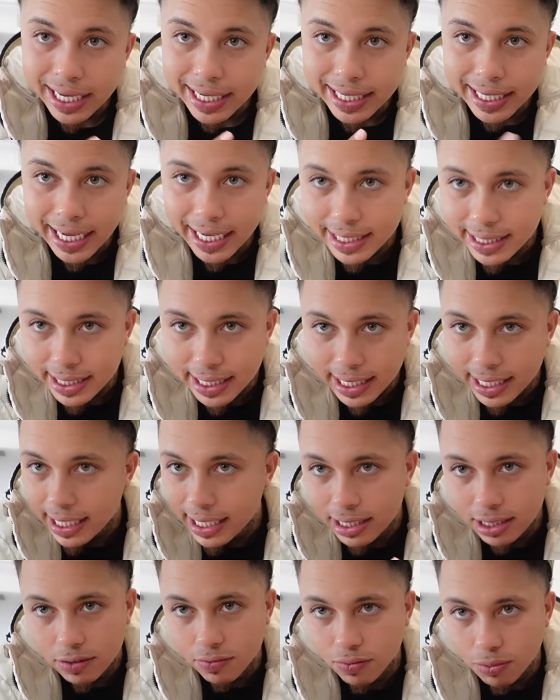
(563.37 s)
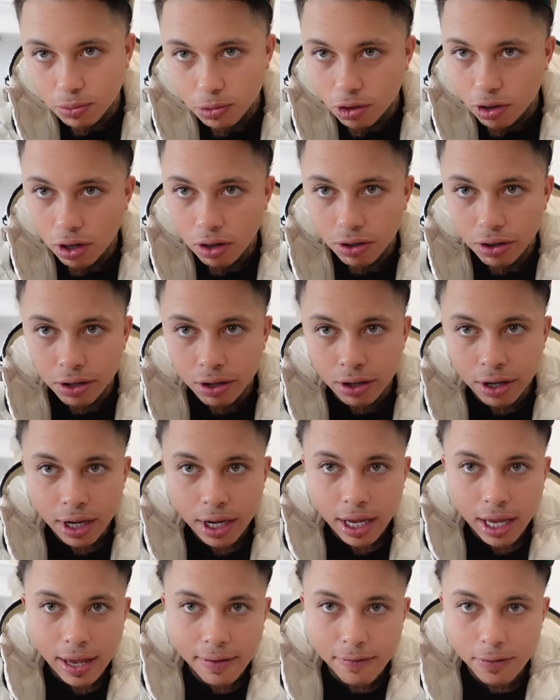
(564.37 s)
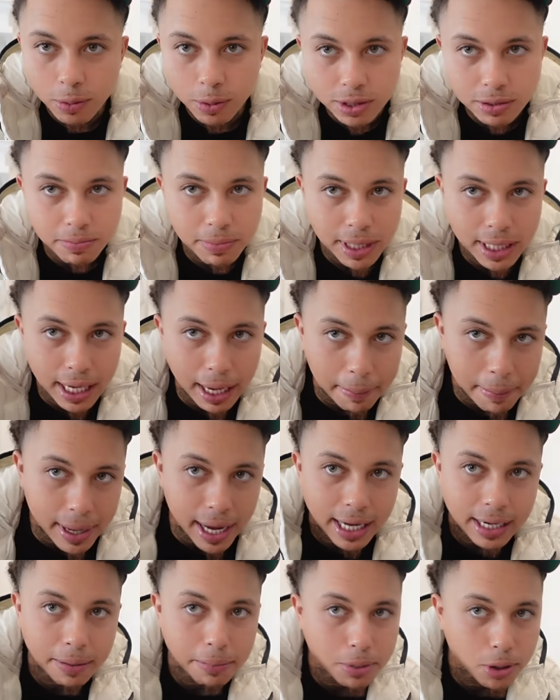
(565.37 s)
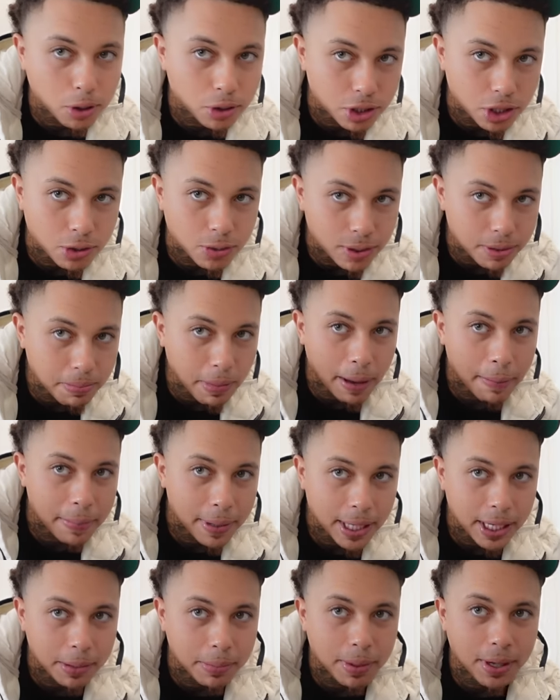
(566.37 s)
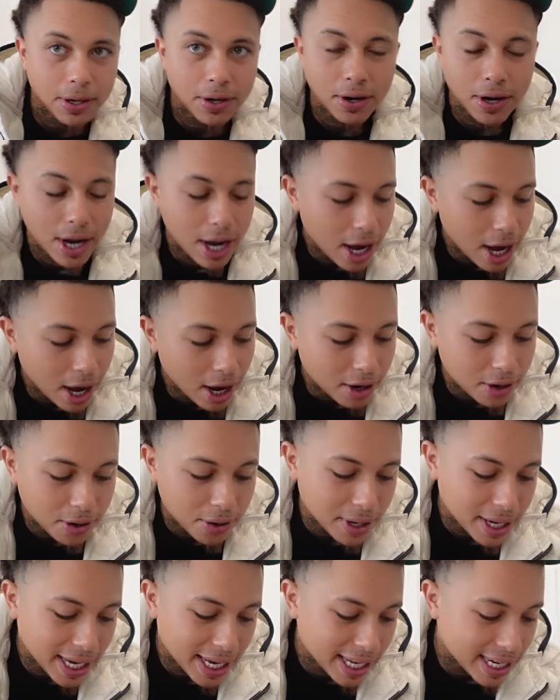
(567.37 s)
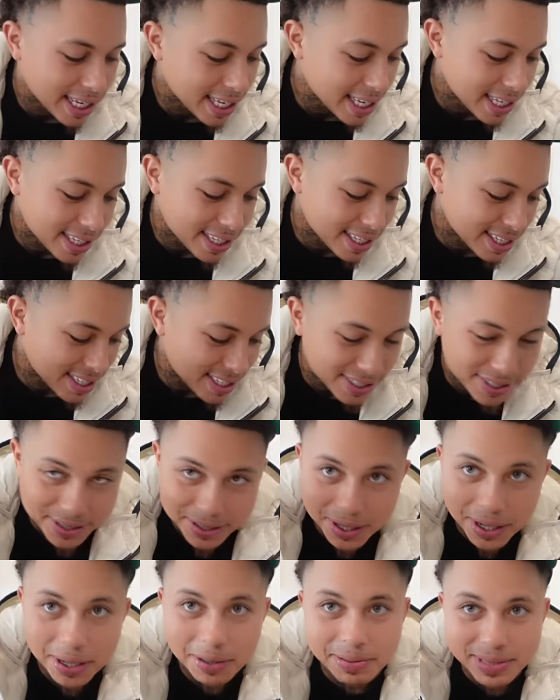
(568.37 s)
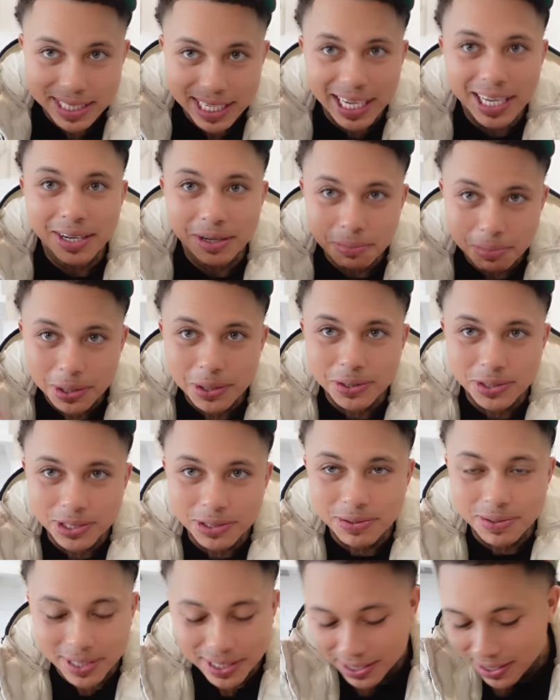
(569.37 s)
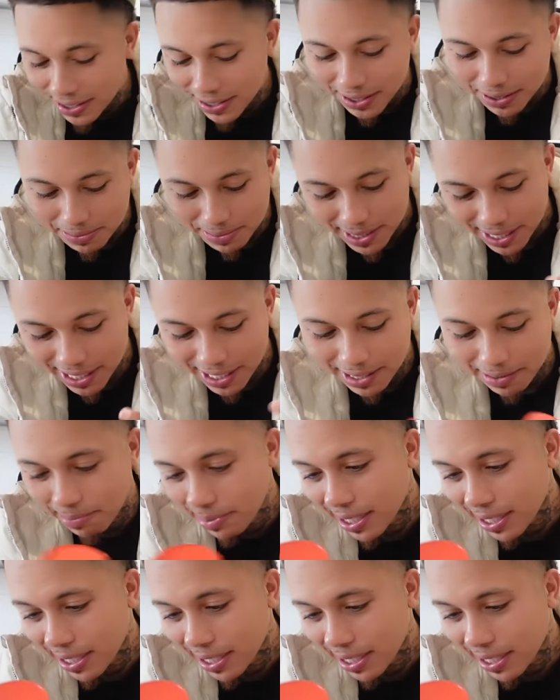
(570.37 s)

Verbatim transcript: Destiny gets it from Kroger. If it was me, I'm kind of bougie with my peanut butter. I'll go ahead and get the, you know what I'm saying, the bougie one, you know what I'm saying?